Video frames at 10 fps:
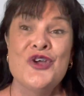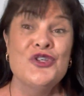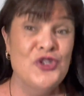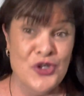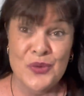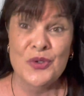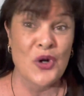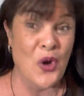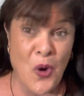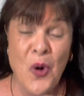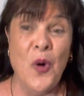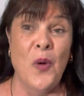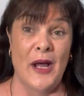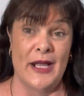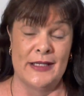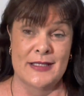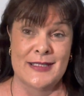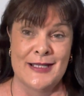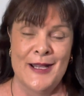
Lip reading: you will always